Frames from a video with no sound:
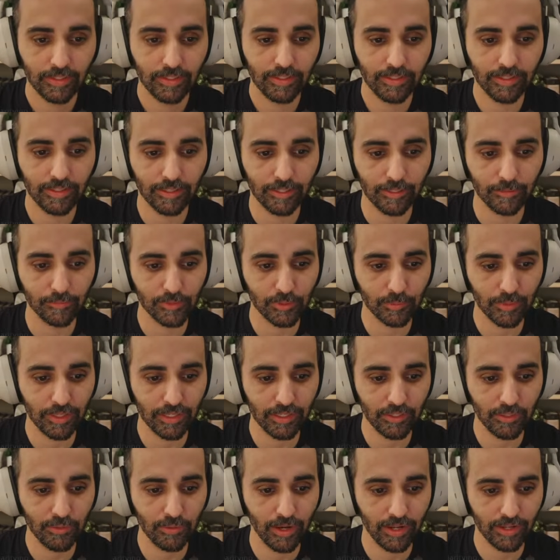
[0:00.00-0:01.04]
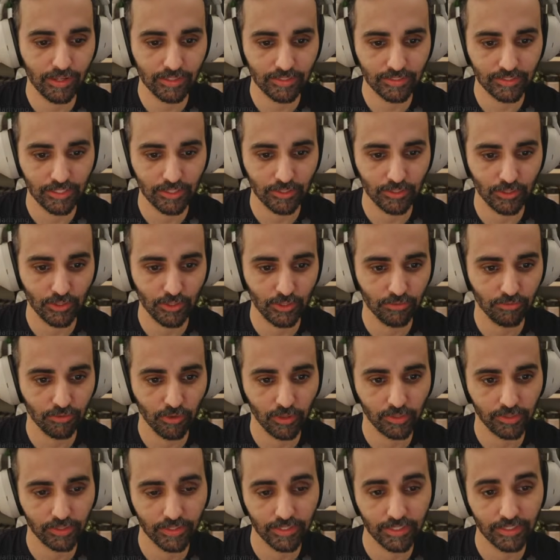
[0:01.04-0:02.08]
So I'm getting new icons there too for
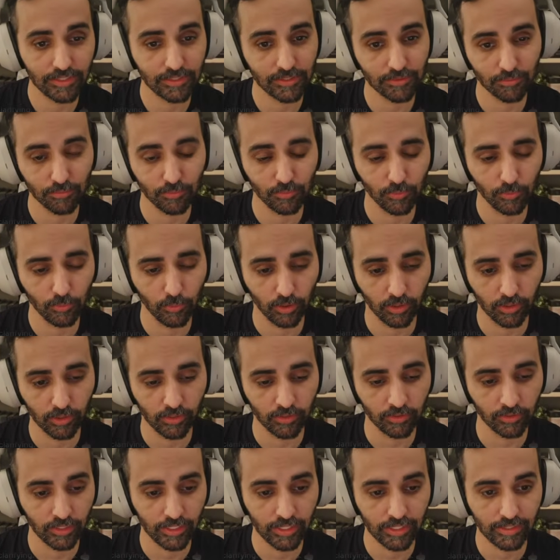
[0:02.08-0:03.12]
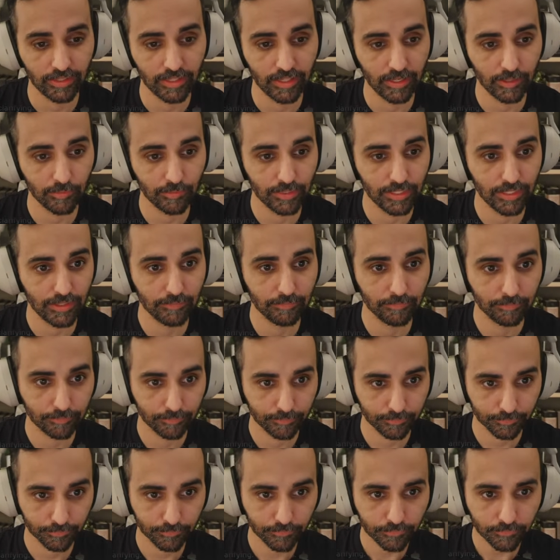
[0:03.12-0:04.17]
all of these. We're working on getting that updated.
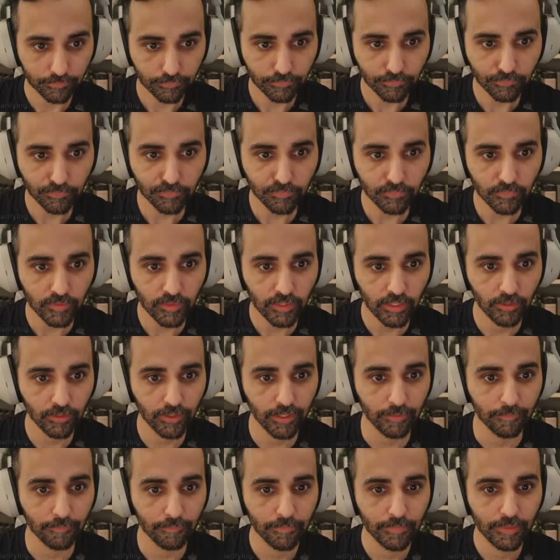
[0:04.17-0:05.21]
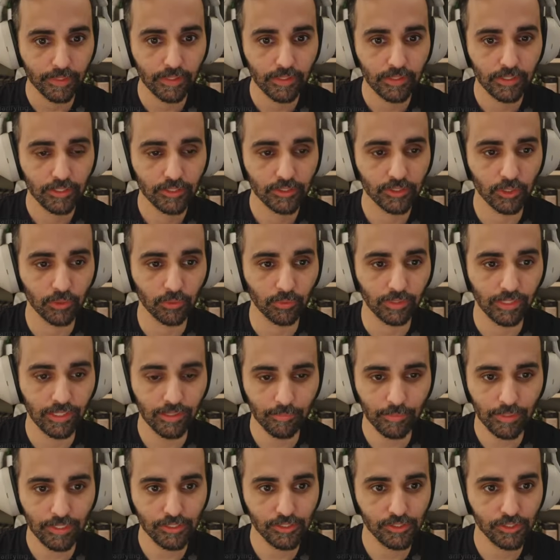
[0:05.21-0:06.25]
Okay, so let
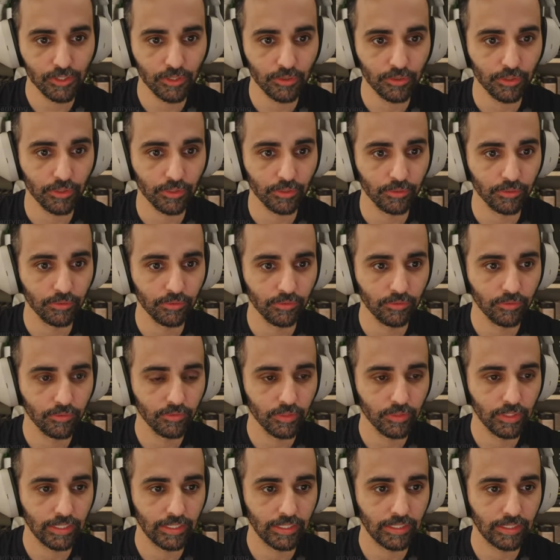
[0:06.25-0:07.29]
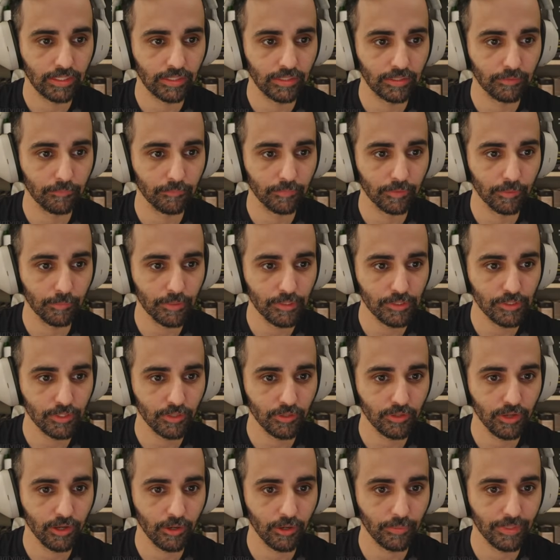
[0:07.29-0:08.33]
me show you
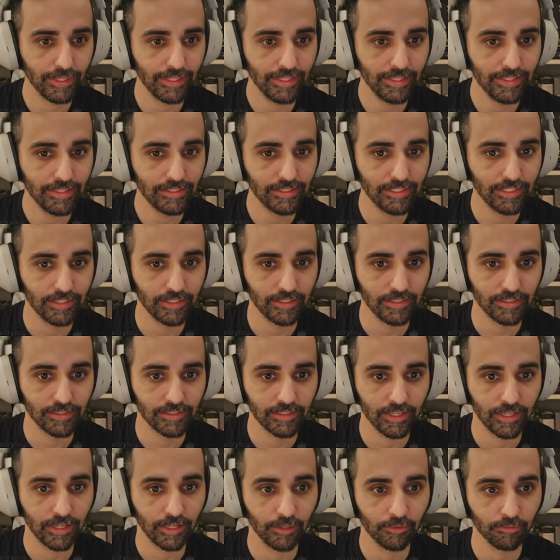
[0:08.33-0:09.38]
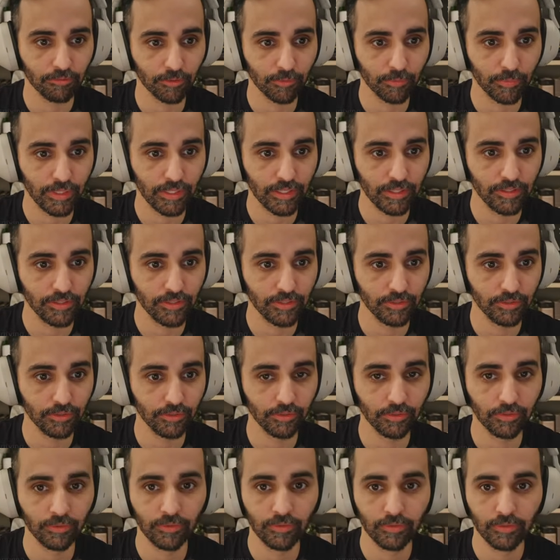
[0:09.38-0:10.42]
how easy it is now for me
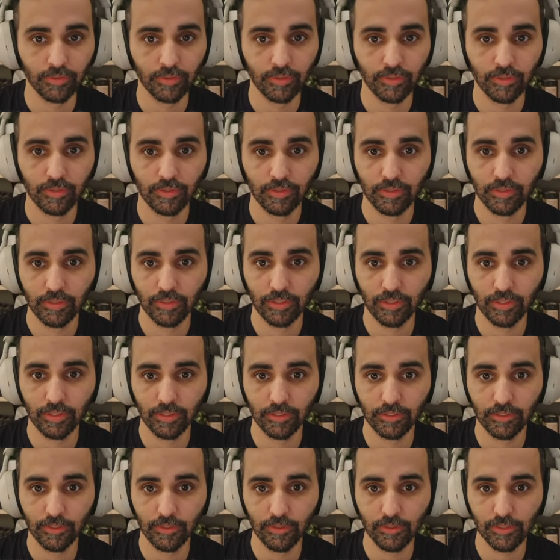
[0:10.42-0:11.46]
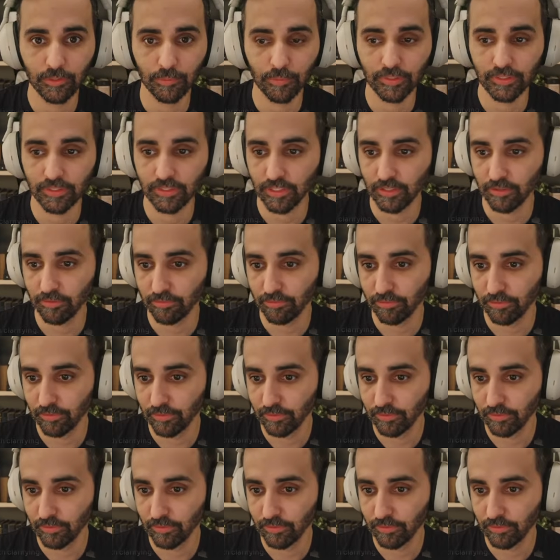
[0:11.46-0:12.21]
to do some of this stuff.